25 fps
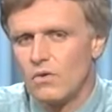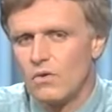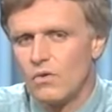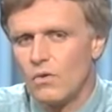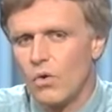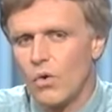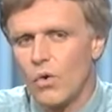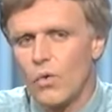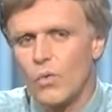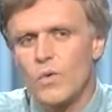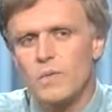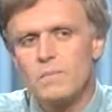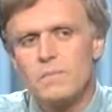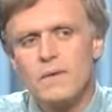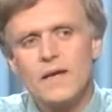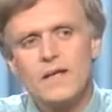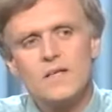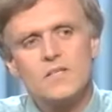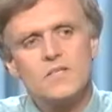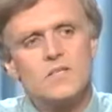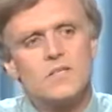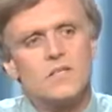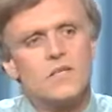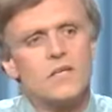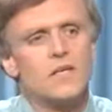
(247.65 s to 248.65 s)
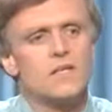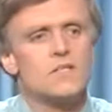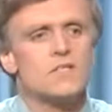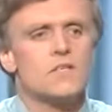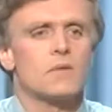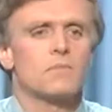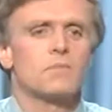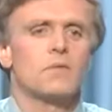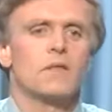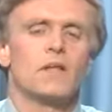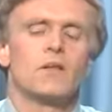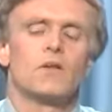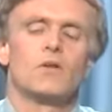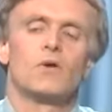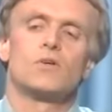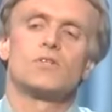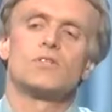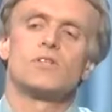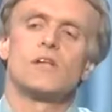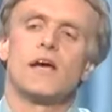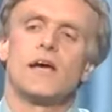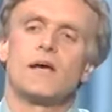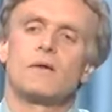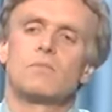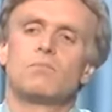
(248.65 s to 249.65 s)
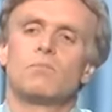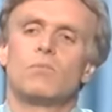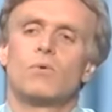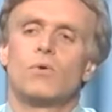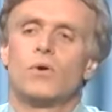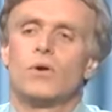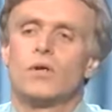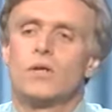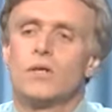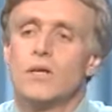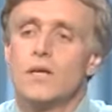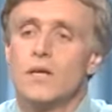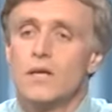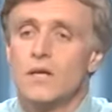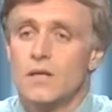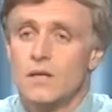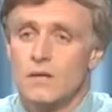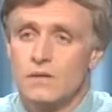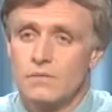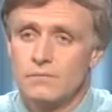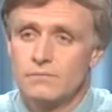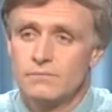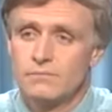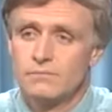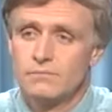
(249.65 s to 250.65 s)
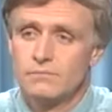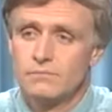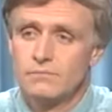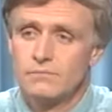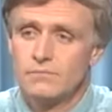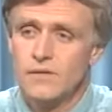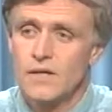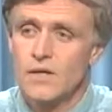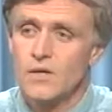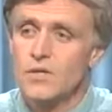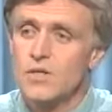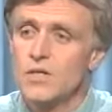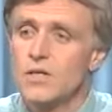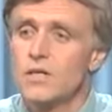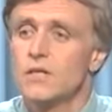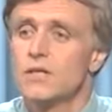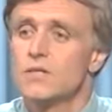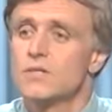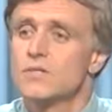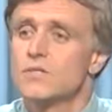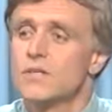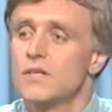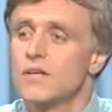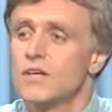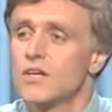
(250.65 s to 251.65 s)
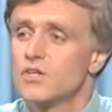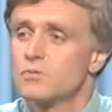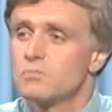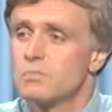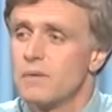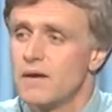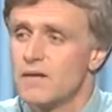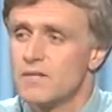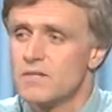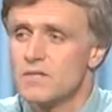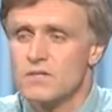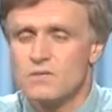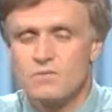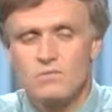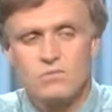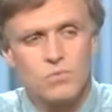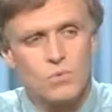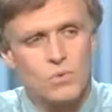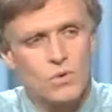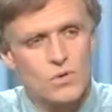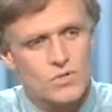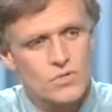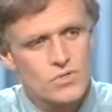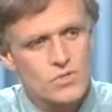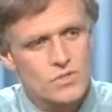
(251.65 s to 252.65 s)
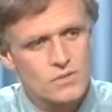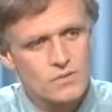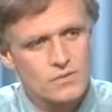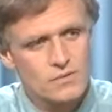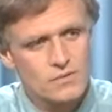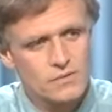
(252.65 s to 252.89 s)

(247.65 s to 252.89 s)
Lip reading: Or we may see something that looks like more yin. Now, yin is the expansive force.